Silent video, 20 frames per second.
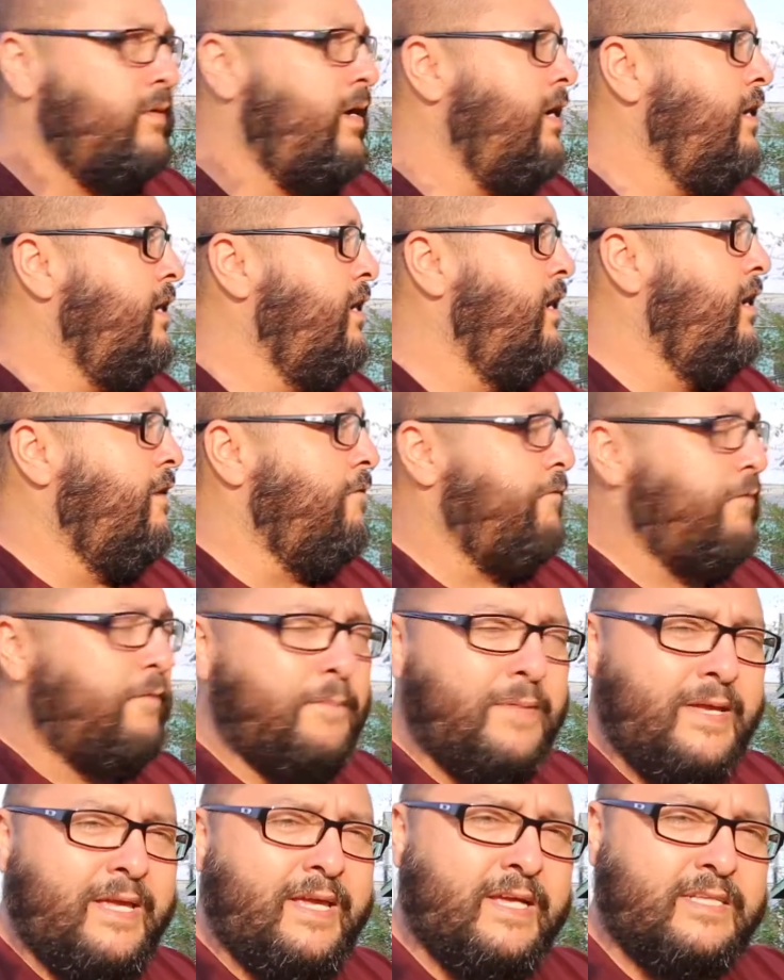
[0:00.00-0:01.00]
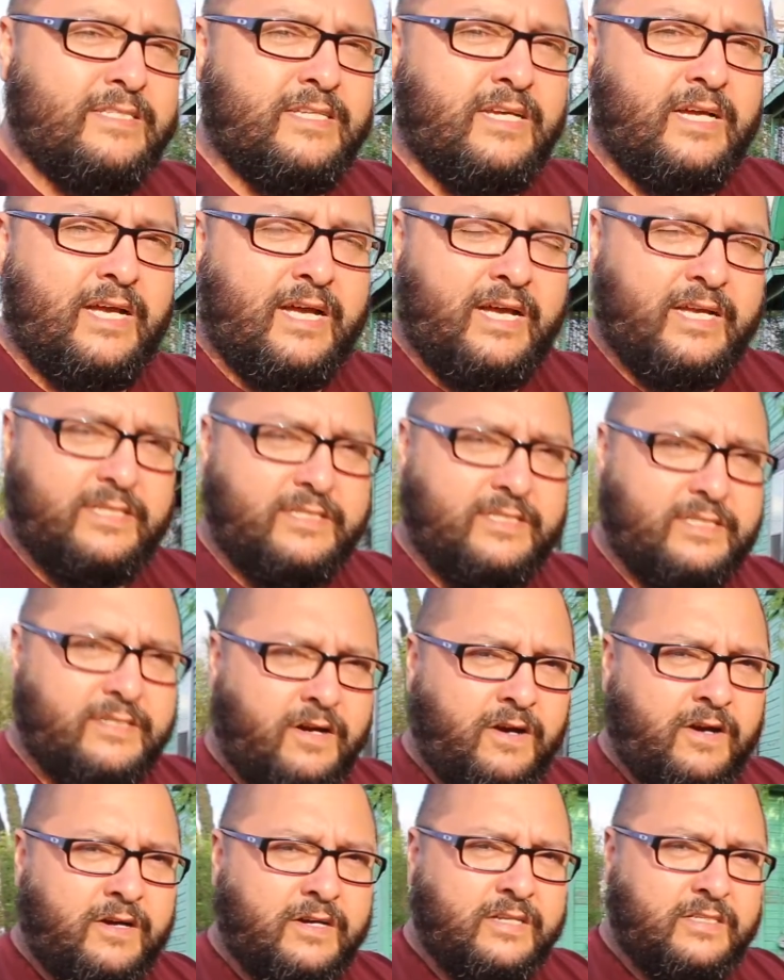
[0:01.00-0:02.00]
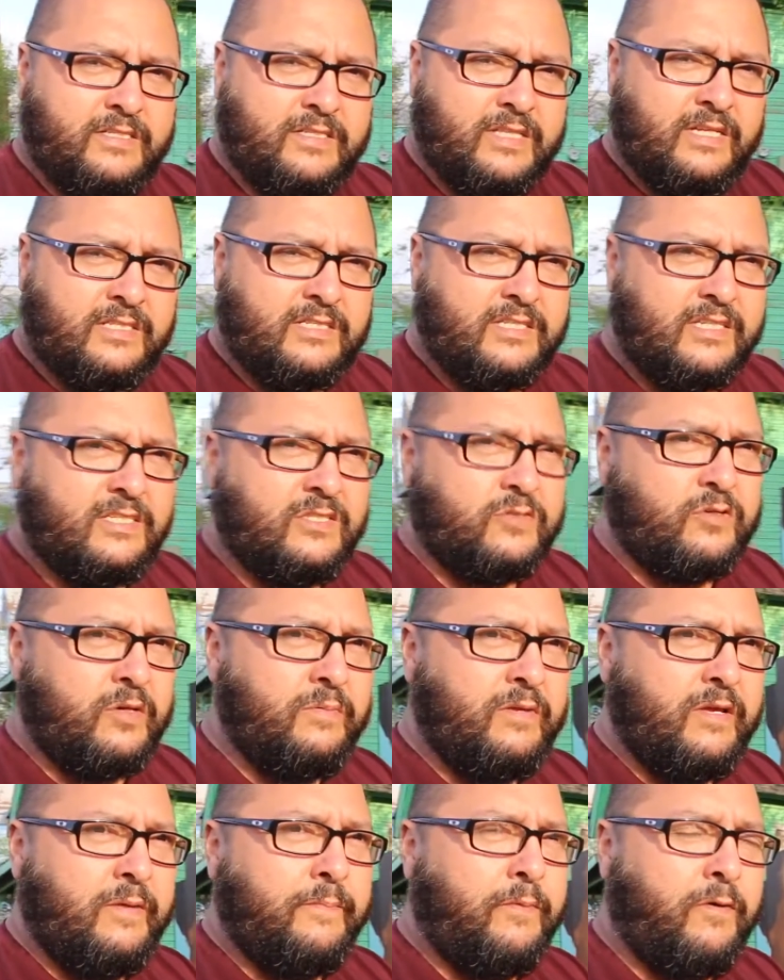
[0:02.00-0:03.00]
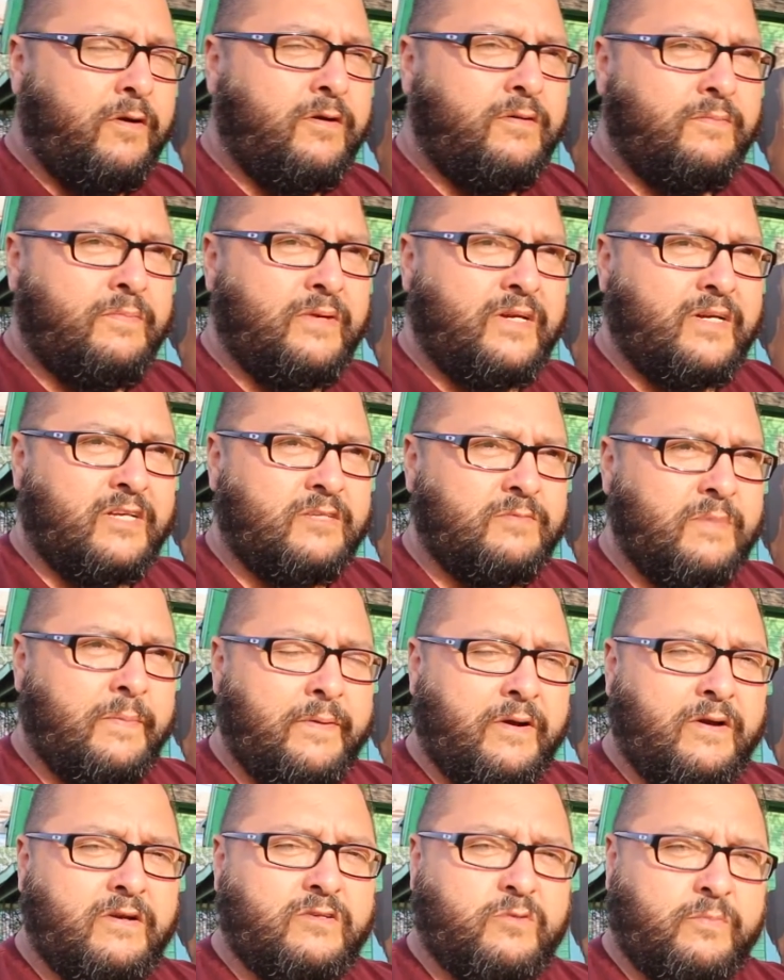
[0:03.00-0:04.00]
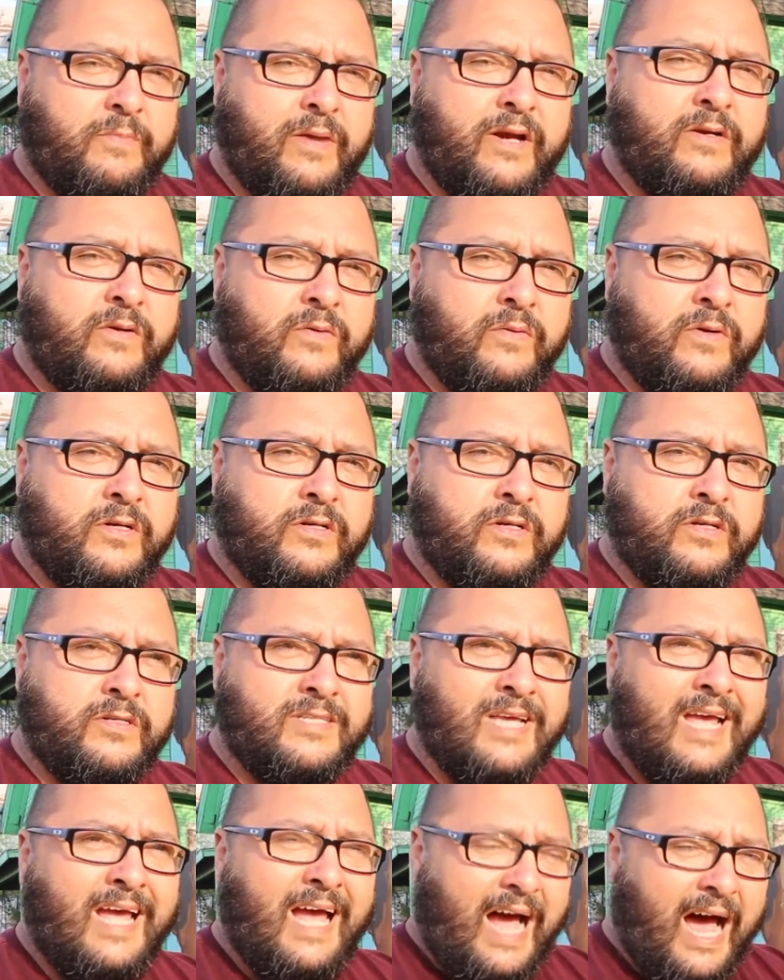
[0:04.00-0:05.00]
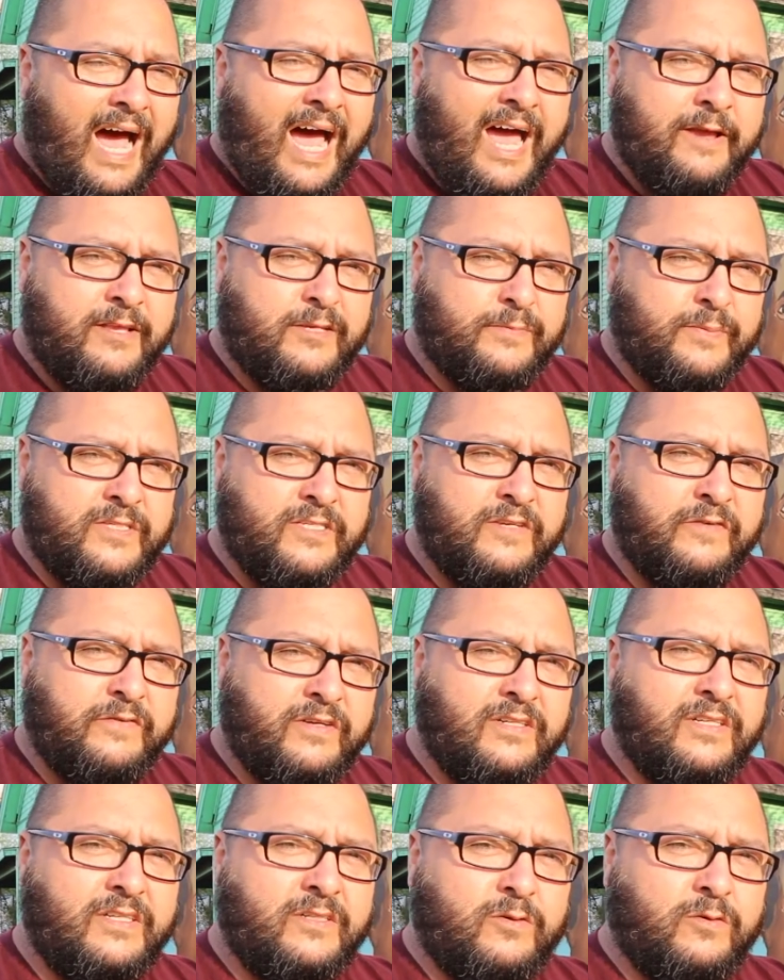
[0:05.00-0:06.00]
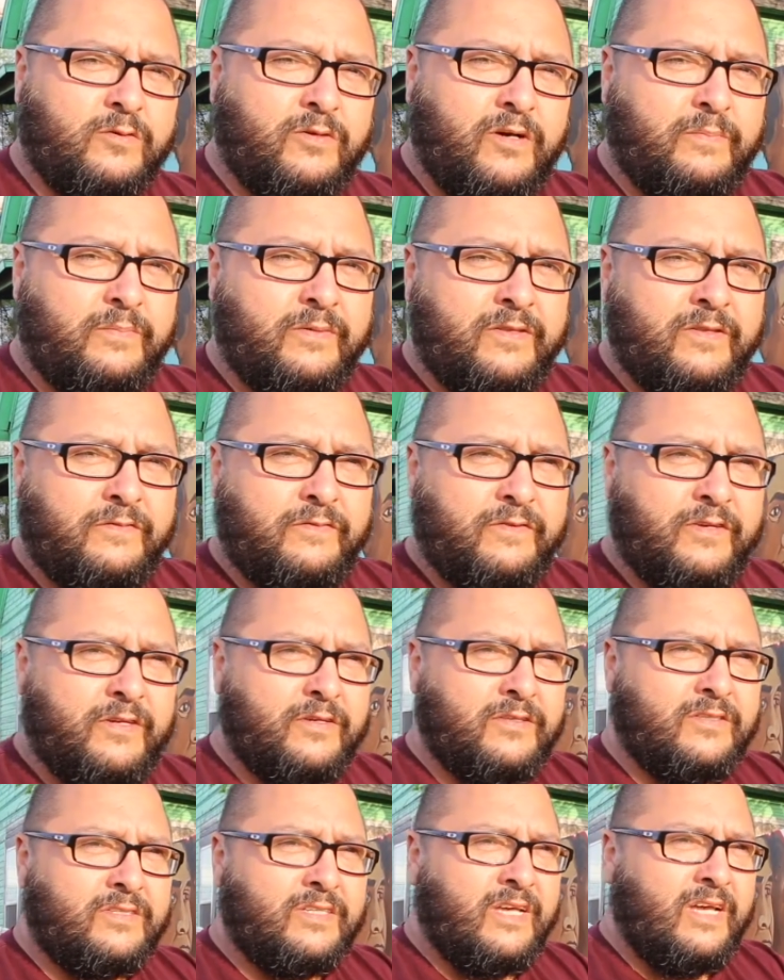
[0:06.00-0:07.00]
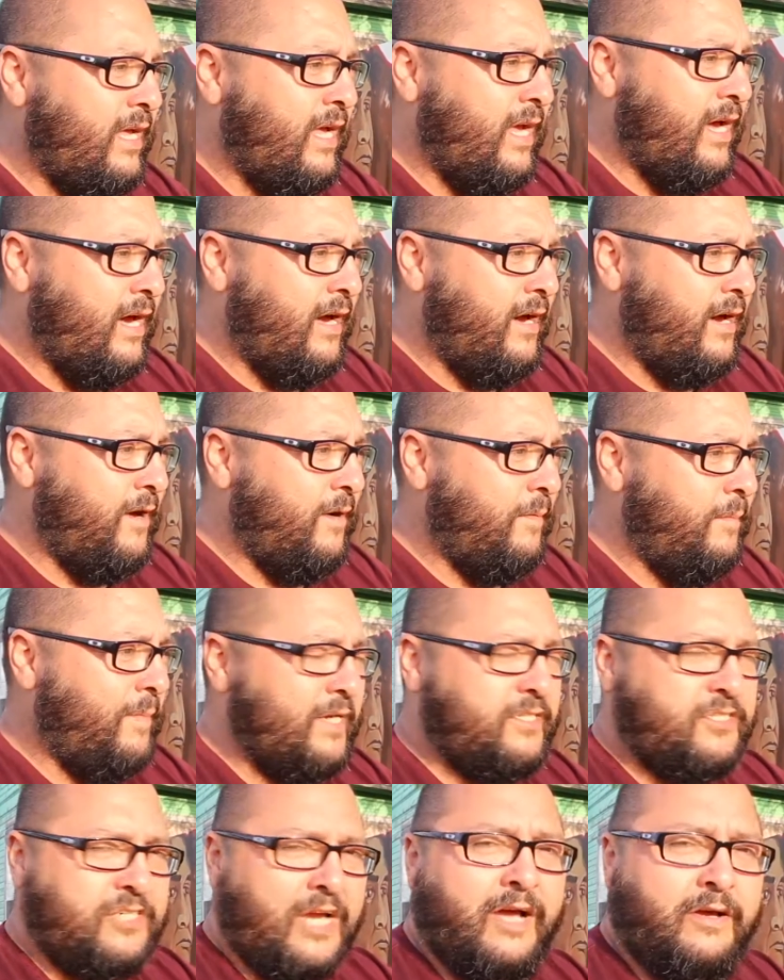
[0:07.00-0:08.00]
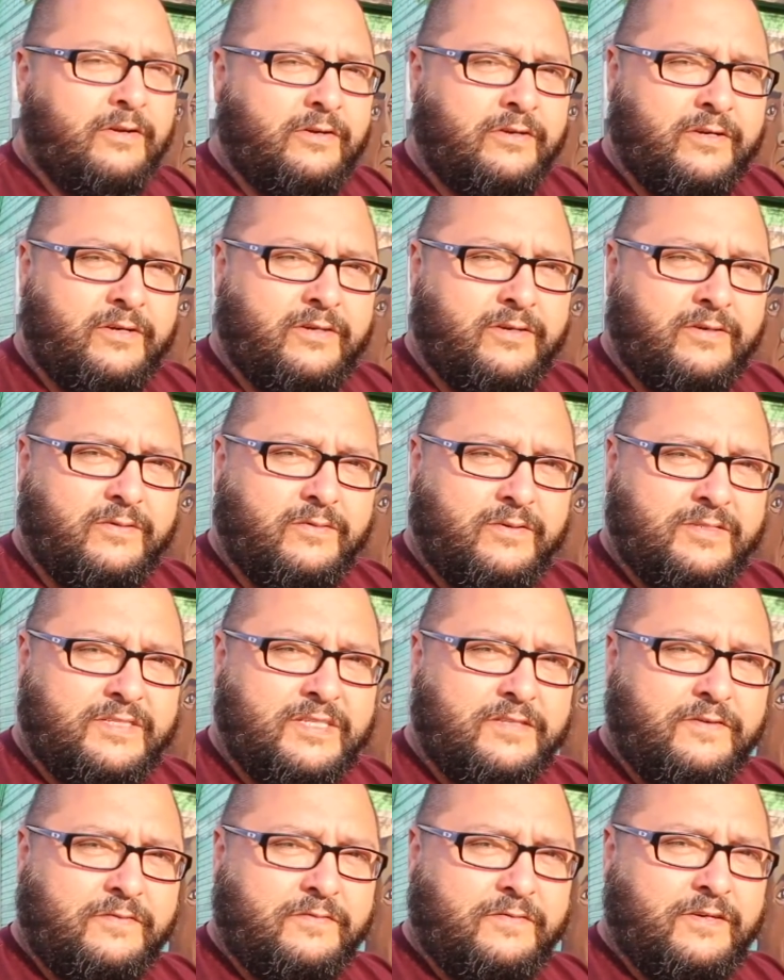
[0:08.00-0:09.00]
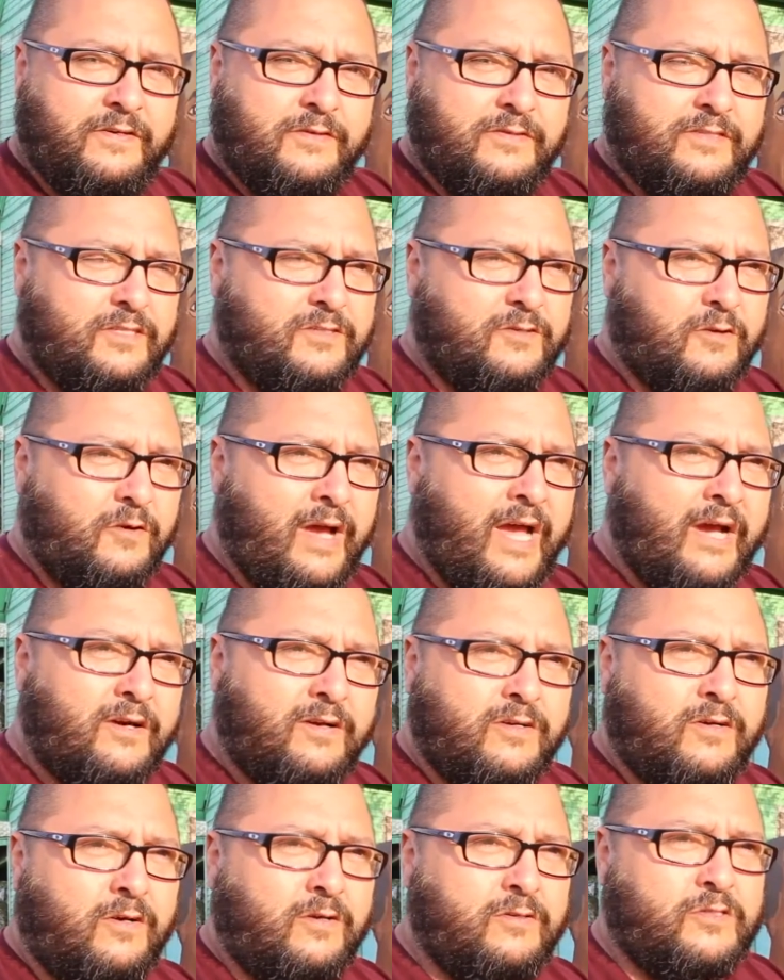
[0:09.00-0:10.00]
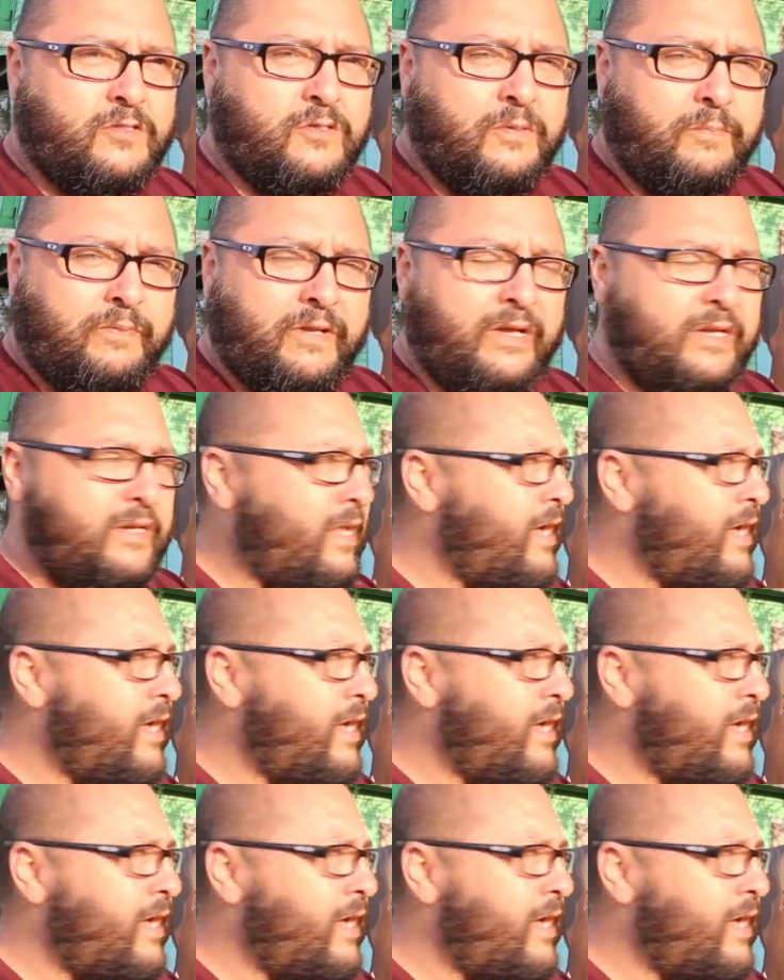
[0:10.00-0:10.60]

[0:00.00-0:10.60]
right? For me as an artist, that's extremely important because my parents were migrant workers. I specifically grew up in the fields. My childhood was in the fields, and so agriculture and plant